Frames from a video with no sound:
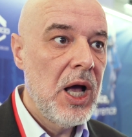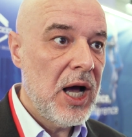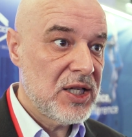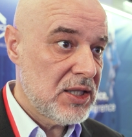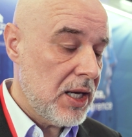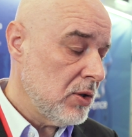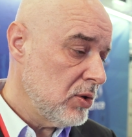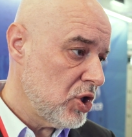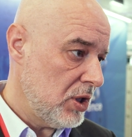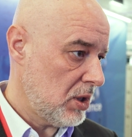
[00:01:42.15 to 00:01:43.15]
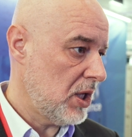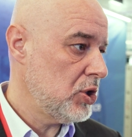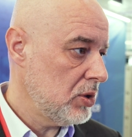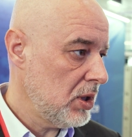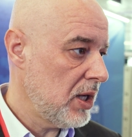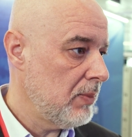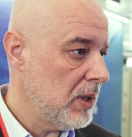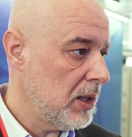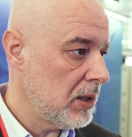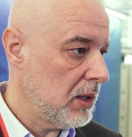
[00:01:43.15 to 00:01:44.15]
a second generation
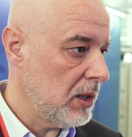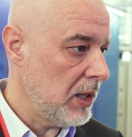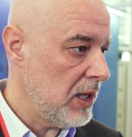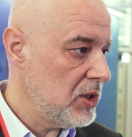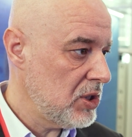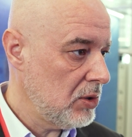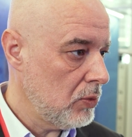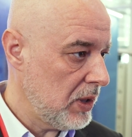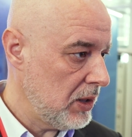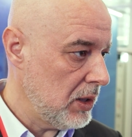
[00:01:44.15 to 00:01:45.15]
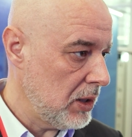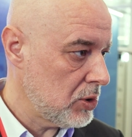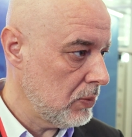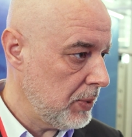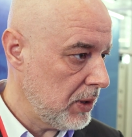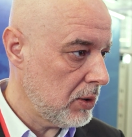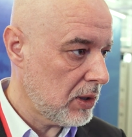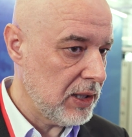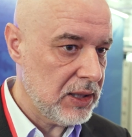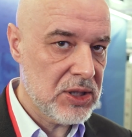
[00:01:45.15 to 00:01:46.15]
MR agent with superior
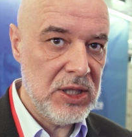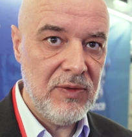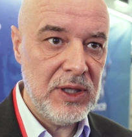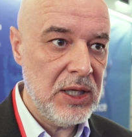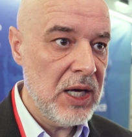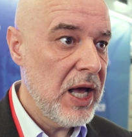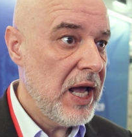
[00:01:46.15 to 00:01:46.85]
relaxivity